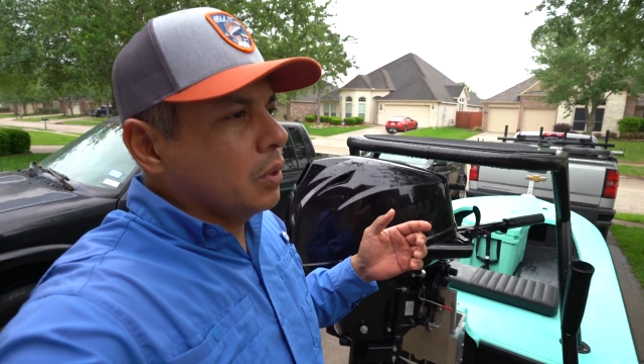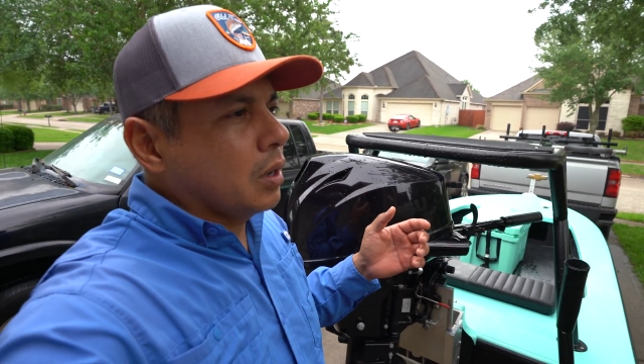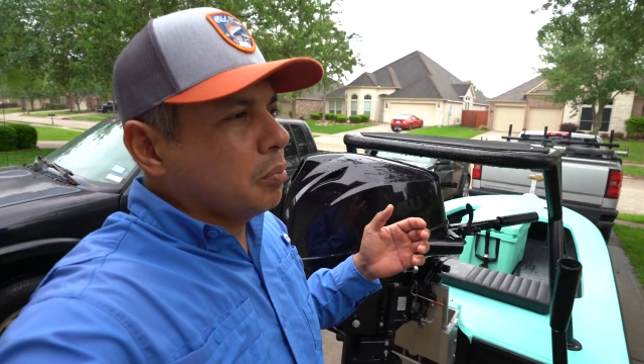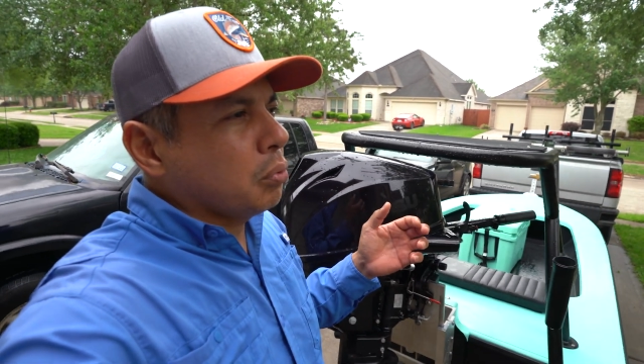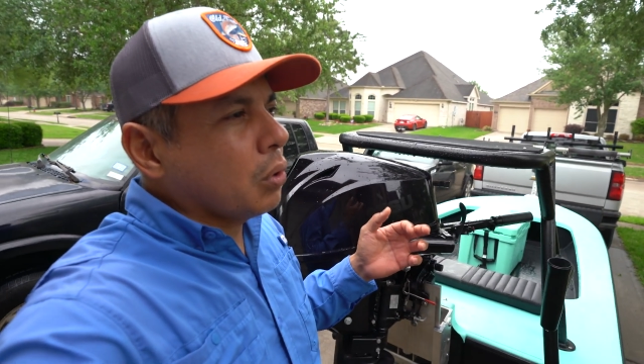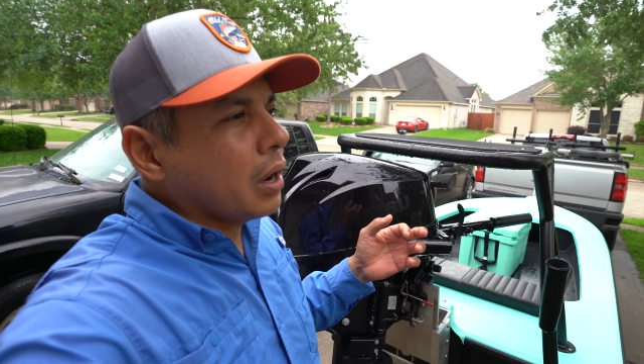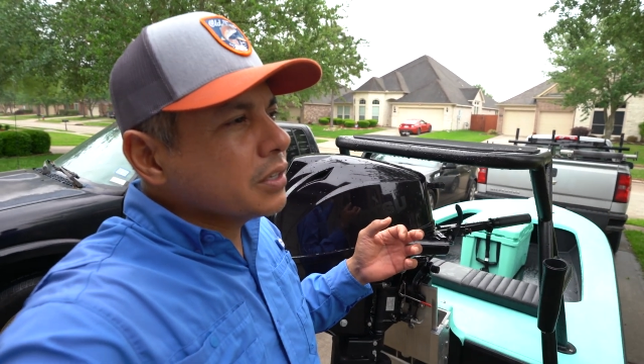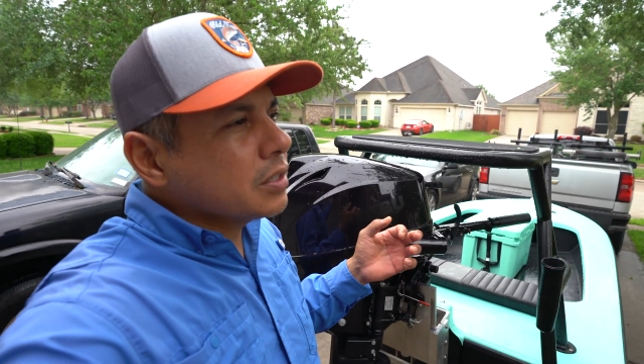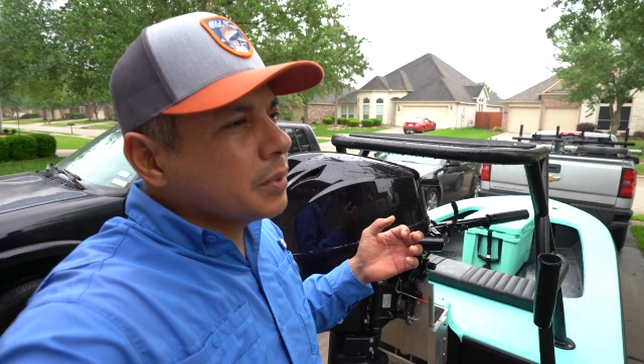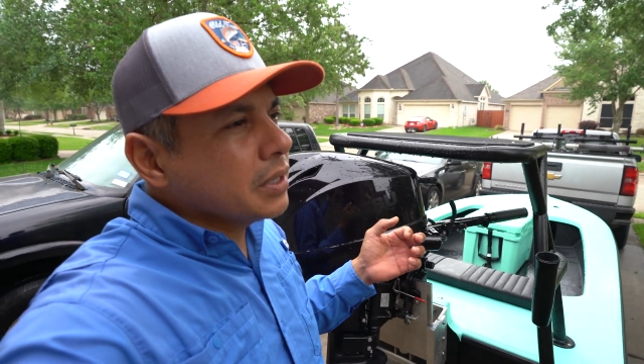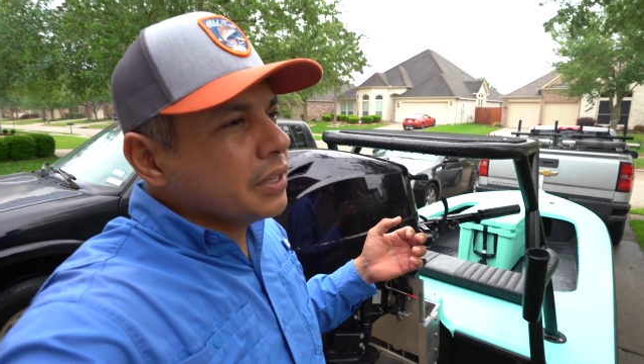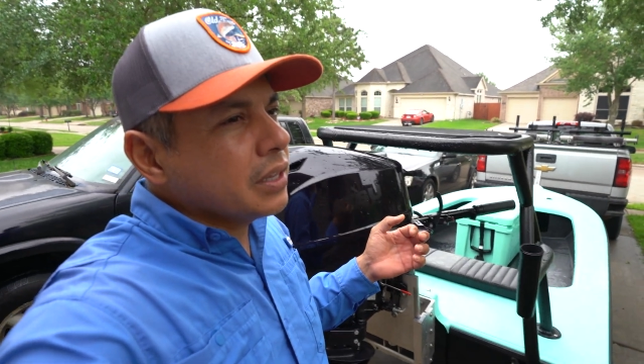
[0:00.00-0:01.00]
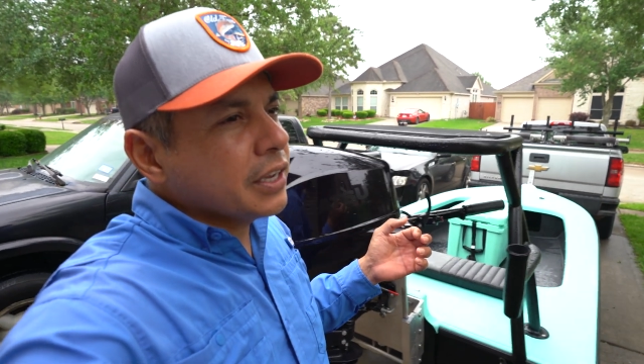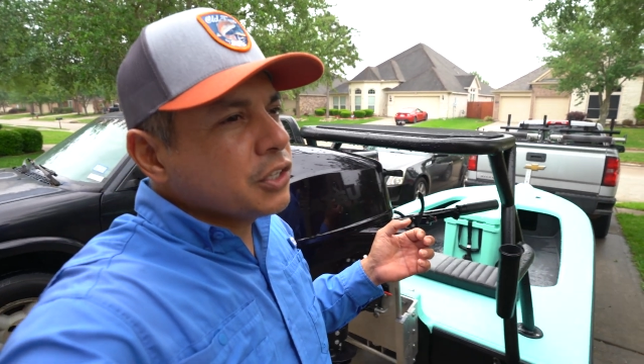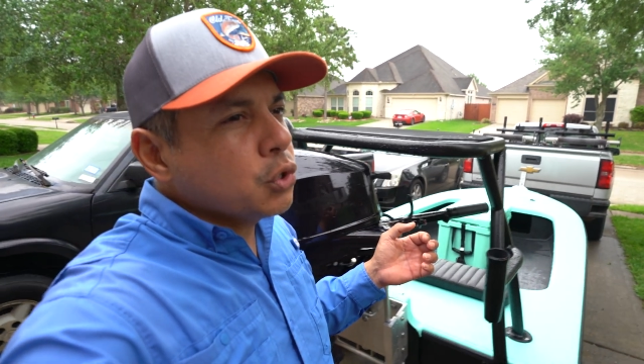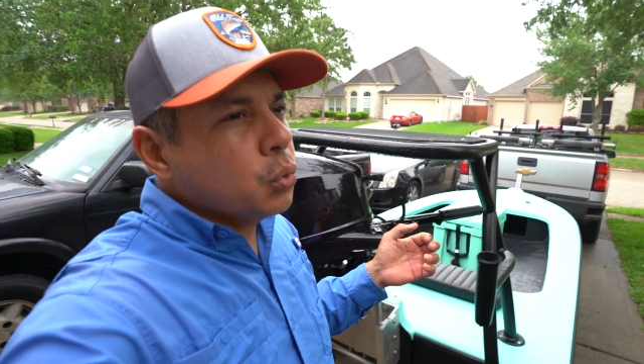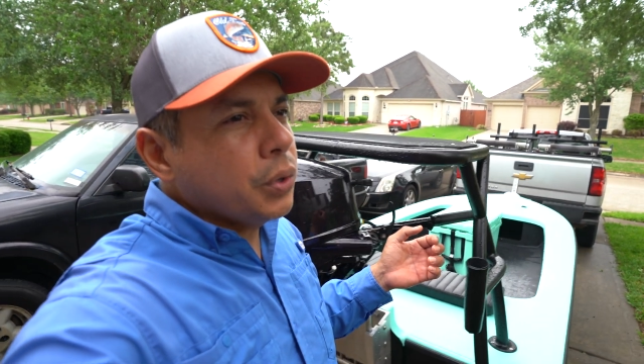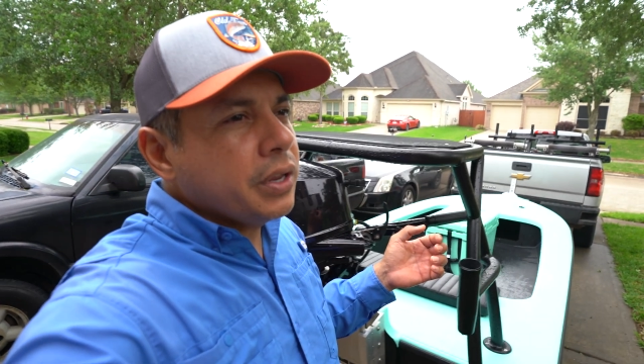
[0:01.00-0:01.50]
approximately
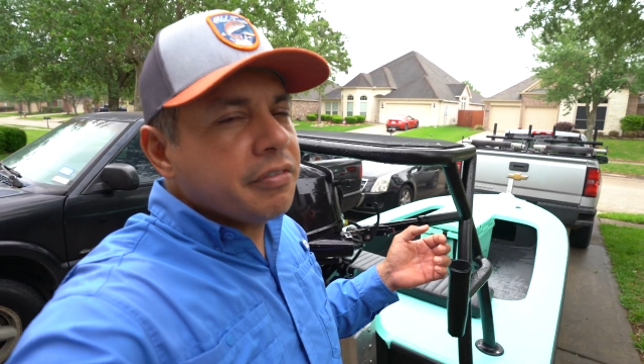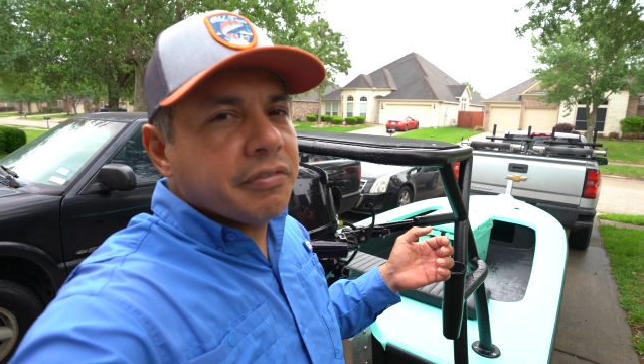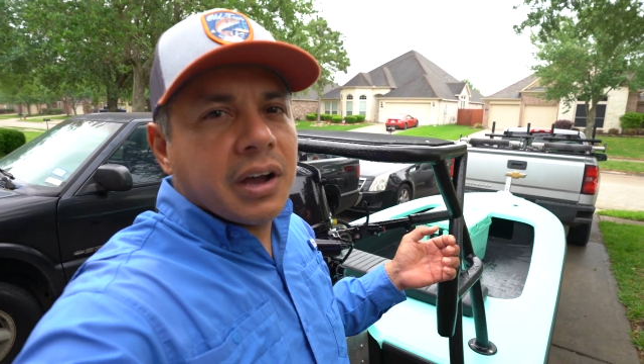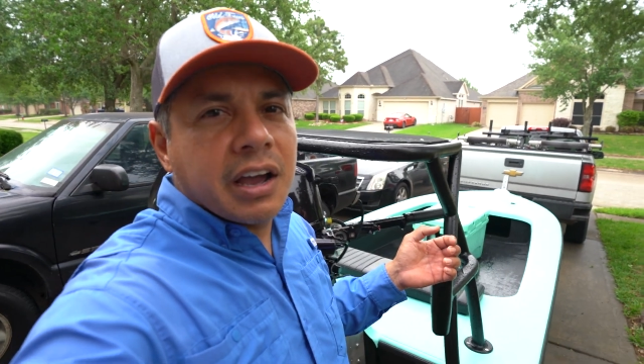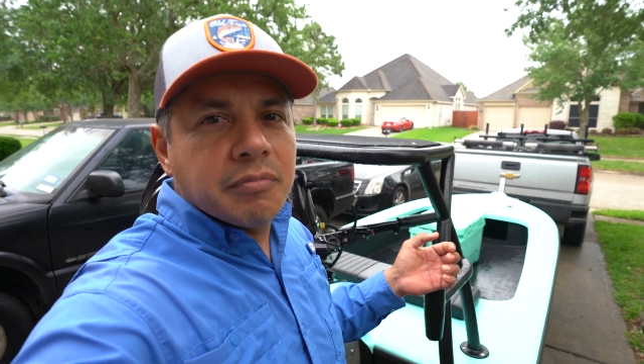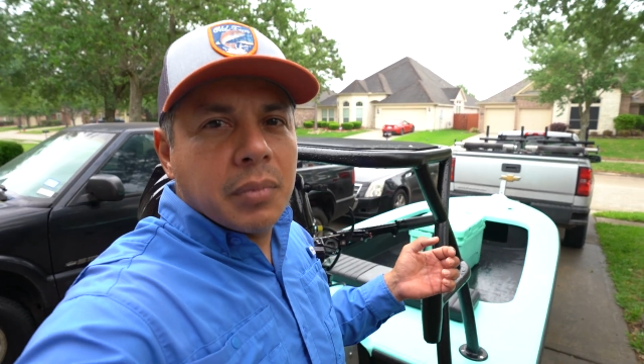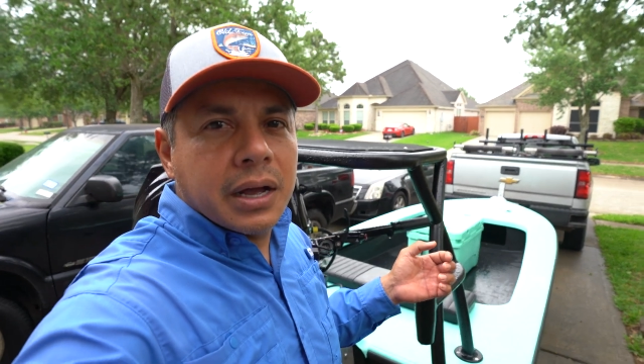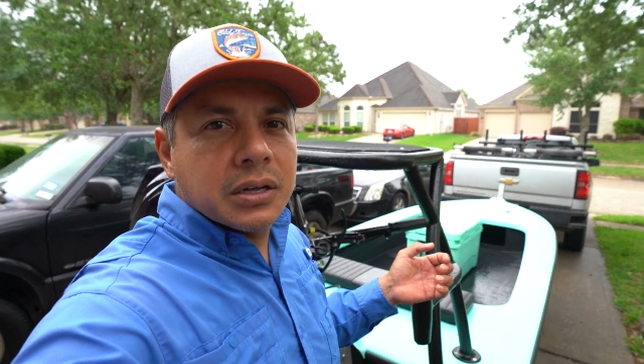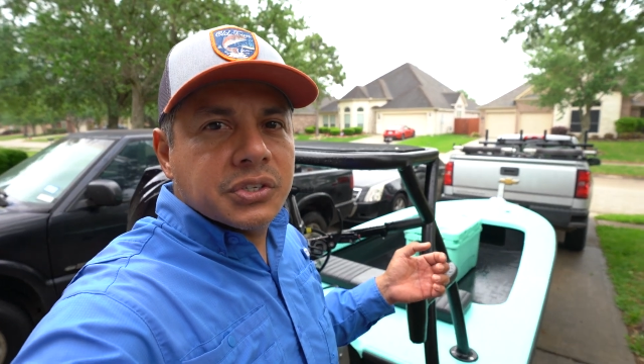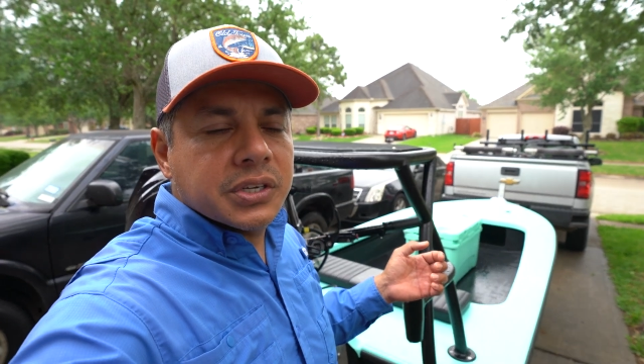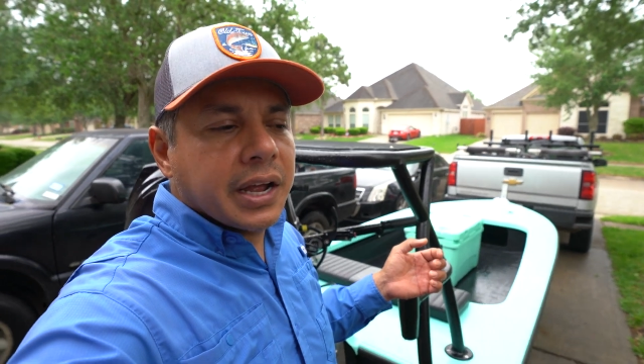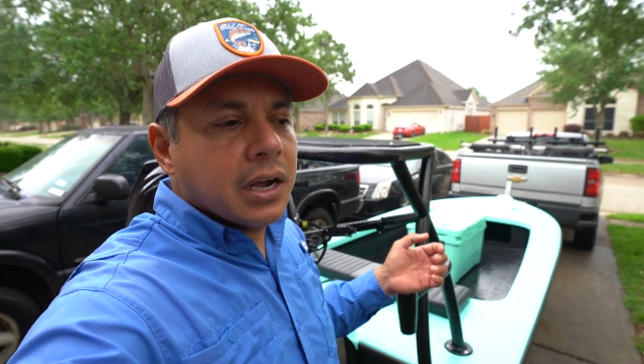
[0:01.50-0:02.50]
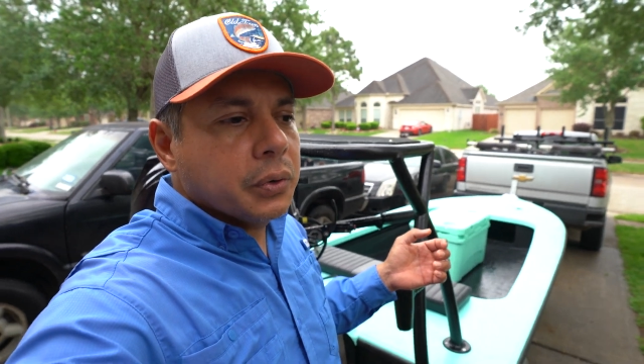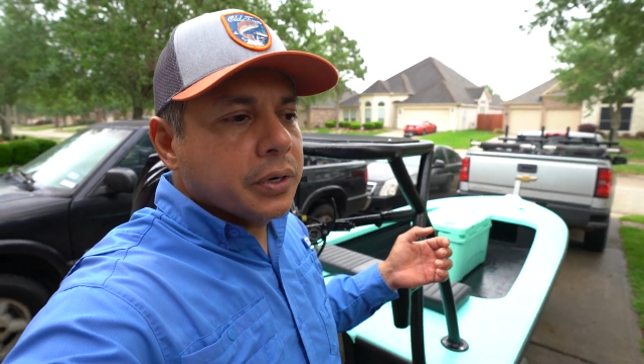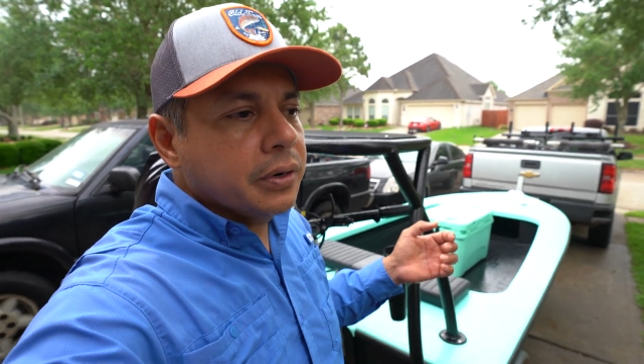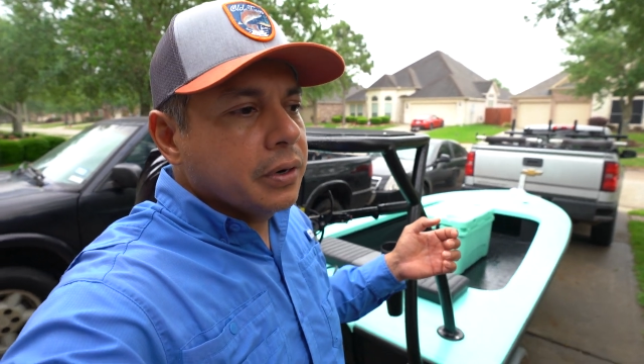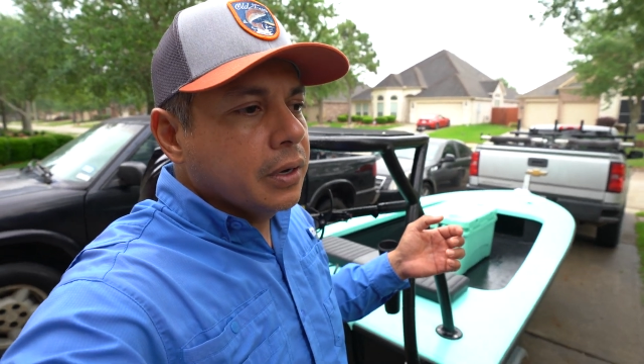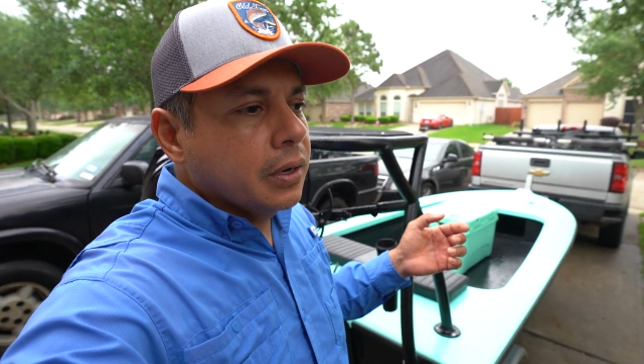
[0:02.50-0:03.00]
25 miles an hour,